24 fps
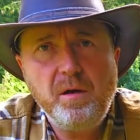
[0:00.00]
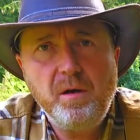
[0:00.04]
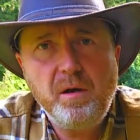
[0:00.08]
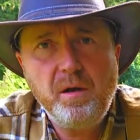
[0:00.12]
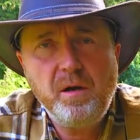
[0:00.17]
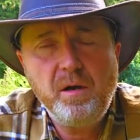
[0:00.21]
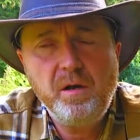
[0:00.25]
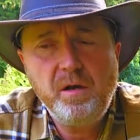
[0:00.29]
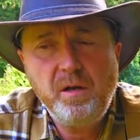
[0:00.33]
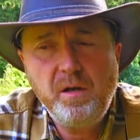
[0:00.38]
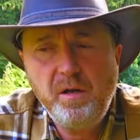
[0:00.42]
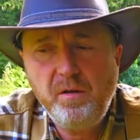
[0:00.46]

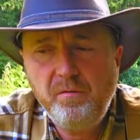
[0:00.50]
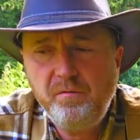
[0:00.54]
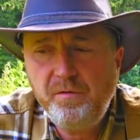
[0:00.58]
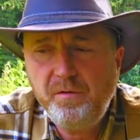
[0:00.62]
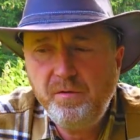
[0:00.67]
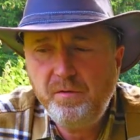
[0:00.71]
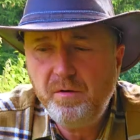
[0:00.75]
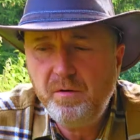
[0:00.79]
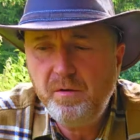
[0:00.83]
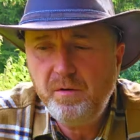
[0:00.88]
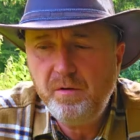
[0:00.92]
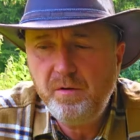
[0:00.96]
And if
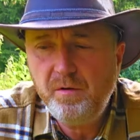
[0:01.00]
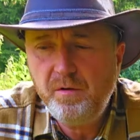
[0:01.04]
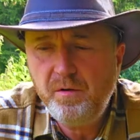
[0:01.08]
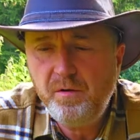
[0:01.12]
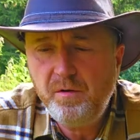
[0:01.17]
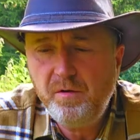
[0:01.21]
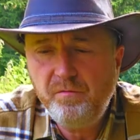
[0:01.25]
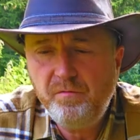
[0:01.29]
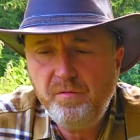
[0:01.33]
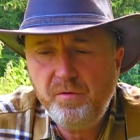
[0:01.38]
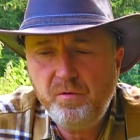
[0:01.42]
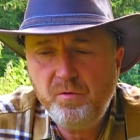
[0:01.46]
you
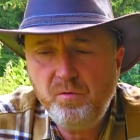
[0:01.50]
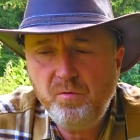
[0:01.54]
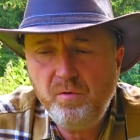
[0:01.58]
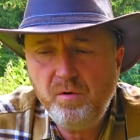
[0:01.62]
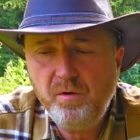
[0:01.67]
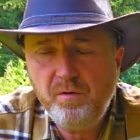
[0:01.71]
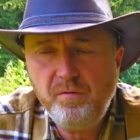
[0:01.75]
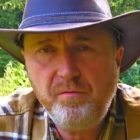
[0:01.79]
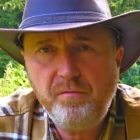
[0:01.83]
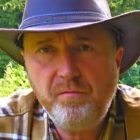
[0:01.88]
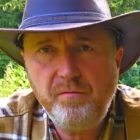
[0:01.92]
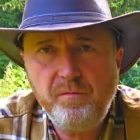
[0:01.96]
do
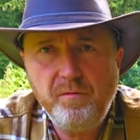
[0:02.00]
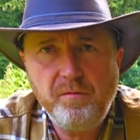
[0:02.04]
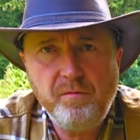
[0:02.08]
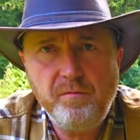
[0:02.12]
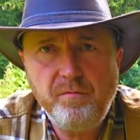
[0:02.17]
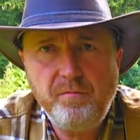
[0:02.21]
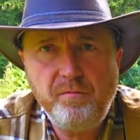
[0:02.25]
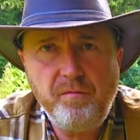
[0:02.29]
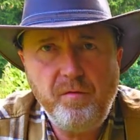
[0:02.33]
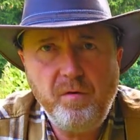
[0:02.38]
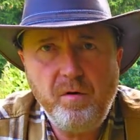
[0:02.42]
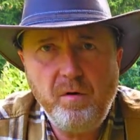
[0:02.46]
not
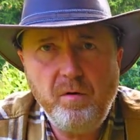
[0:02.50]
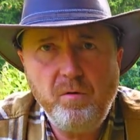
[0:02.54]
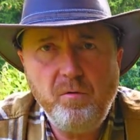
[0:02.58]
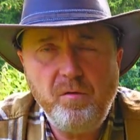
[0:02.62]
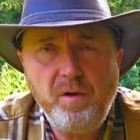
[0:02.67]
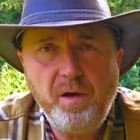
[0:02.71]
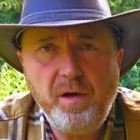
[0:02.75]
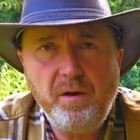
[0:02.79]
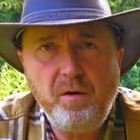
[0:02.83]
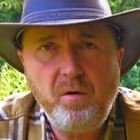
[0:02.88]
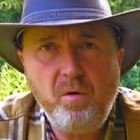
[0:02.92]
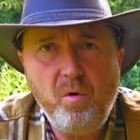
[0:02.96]
follow
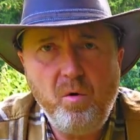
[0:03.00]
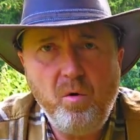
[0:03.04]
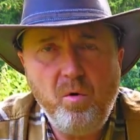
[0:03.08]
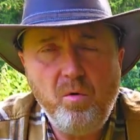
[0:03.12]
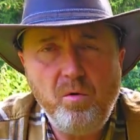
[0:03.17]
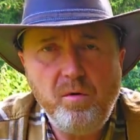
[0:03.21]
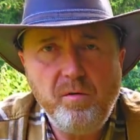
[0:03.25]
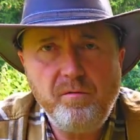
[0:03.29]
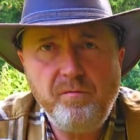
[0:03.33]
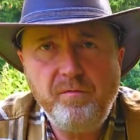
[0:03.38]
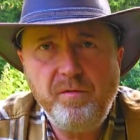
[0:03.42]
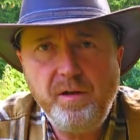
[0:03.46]
that
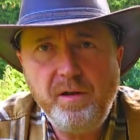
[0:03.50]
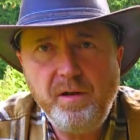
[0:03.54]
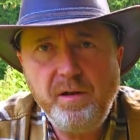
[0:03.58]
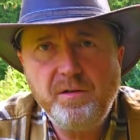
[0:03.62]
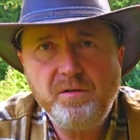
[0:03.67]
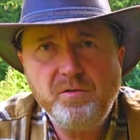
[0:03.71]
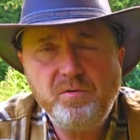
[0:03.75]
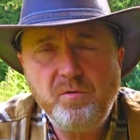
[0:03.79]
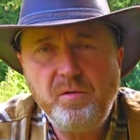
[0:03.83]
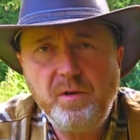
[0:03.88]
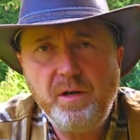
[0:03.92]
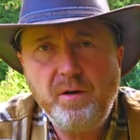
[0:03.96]
order, fit
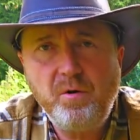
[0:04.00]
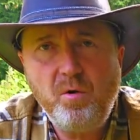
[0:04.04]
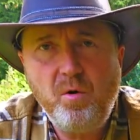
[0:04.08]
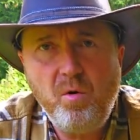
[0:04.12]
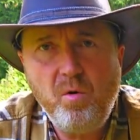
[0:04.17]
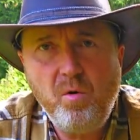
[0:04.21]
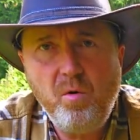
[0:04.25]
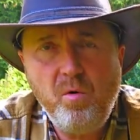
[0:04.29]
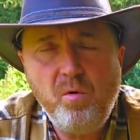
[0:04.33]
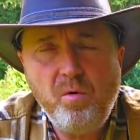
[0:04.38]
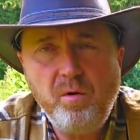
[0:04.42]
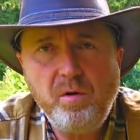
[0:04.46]
into that
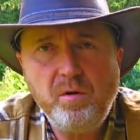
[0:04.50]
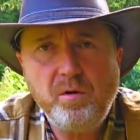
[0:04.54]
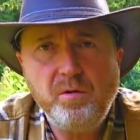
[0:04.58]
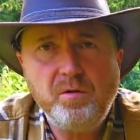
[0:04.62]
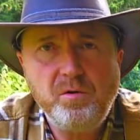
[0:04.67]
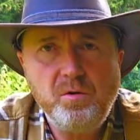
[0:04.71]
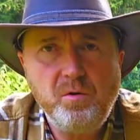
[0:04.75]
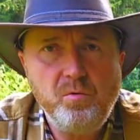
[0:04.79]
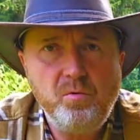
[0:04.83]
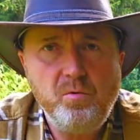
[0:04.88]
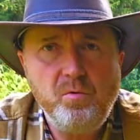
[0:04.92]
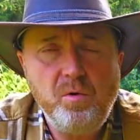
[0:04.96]
order,
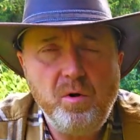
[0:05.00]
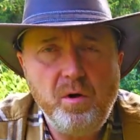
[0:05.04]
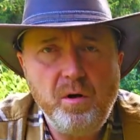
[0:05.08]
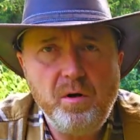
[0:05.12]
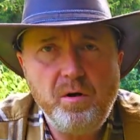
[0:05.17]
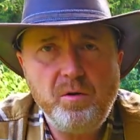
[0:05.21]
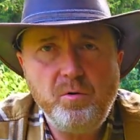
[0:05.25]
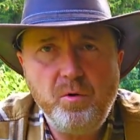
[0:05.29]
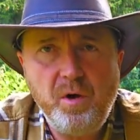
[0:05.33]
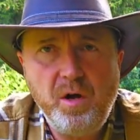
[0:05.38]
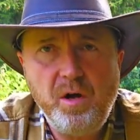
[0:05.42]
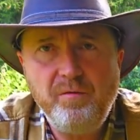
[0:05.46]

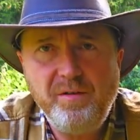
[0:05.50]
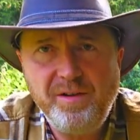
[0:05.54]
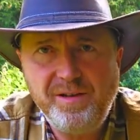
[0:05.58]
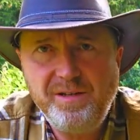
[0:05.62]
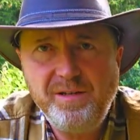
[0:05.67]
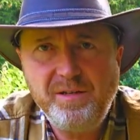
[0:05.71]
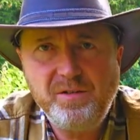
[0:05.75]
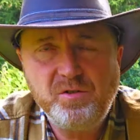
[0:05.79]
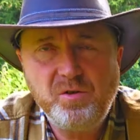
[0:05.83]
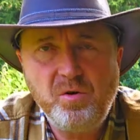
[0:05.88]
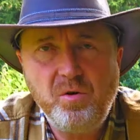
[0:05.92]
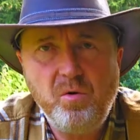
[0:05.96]
you have a
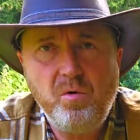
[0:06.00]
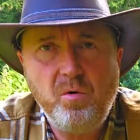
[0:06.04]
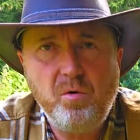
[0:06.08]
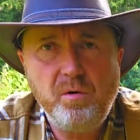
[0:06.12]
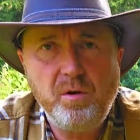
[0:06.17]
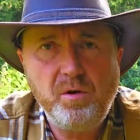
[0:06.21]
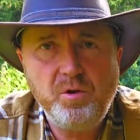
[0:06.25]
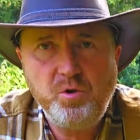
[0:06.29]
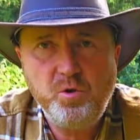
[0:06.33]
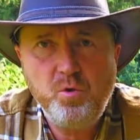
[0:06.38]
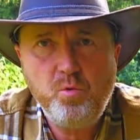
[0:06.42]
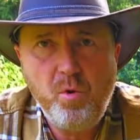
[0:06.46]

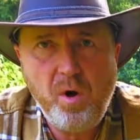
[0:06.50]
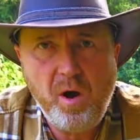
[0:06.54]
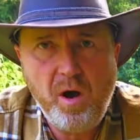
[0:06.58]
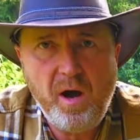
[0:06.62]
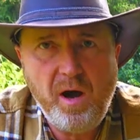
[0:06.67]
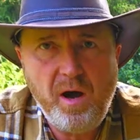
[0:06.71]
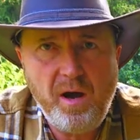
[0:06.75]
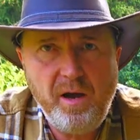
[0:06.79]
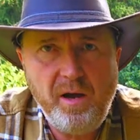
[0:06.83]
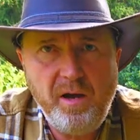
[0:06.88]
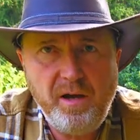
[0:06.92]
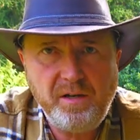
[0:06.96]
disorder. You
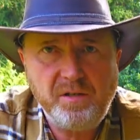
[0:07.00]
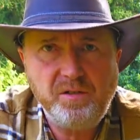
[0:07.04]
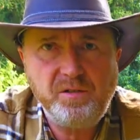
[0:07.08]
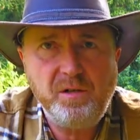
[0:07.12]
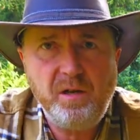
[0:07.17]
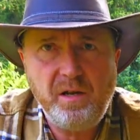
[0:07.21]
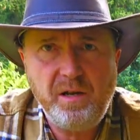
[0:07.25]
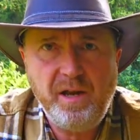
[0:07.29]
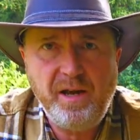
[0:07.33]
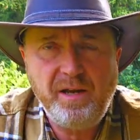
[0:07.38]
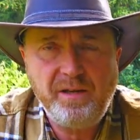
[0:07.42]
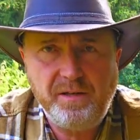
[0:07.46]
are
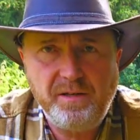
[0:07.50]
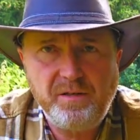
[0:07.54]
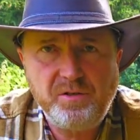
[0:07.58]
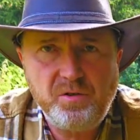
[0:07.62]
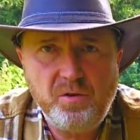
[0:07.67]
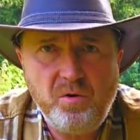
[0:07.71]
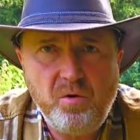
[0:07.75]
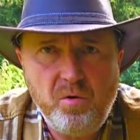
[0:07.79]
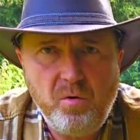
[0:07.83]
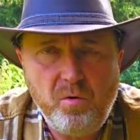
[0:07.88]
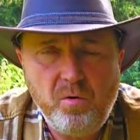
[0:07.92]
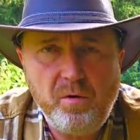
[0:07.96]
actually a
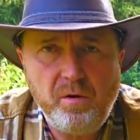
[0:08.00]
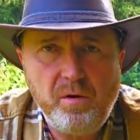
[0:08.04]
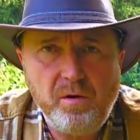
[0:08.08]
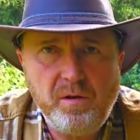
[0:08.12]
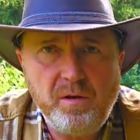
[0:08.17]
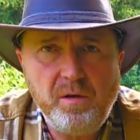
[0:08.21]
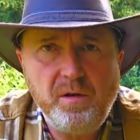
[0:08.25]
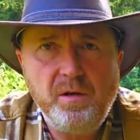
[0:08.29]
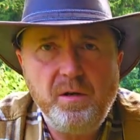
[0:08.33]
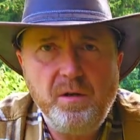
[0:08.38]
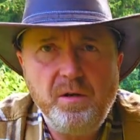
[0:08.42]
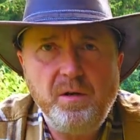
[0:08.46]
disorder.
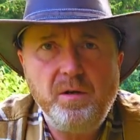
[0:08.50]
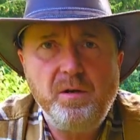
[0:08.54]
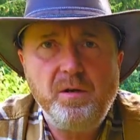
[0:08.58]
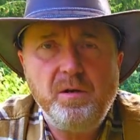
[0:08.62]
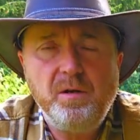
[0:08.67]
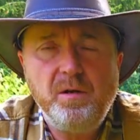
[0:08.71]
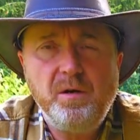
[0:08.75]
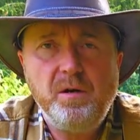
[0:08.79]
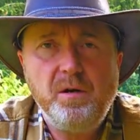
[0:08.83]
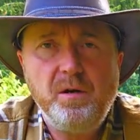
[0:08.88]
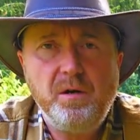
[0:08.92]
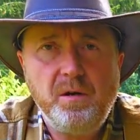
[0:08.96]

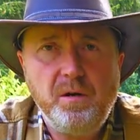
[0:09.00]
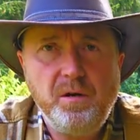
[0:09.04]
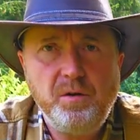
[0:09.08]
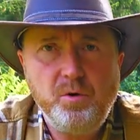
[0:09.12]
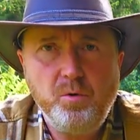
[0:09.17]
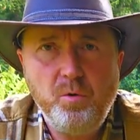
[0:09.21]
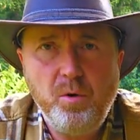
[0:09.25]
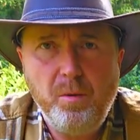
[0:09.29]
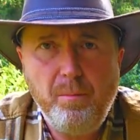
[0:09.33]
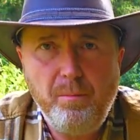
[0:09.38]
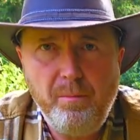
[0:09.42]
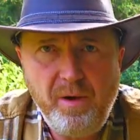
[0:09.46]

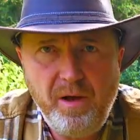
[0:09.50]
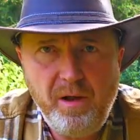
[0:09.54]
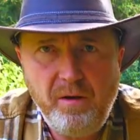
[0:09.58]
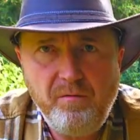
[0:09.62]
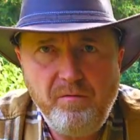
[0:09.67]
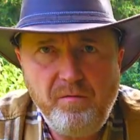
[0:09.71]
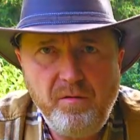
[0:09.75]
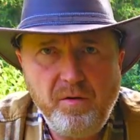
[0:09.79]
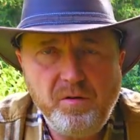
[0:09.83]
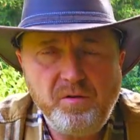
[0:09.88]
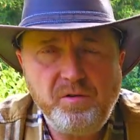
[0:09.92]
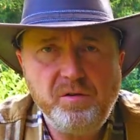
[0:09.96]
You are
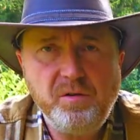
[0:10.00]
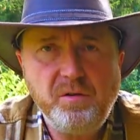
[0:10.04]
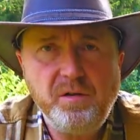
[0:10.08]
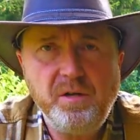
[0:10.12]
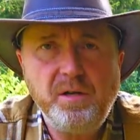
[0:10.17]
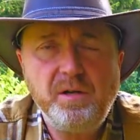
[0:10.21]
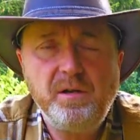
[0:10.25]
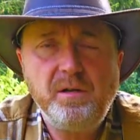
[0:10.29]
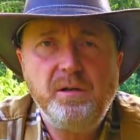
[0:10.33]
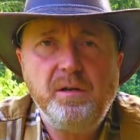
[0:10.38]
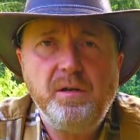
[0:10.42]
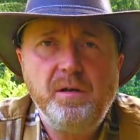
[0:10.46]

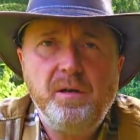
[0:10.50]
malfunctioning.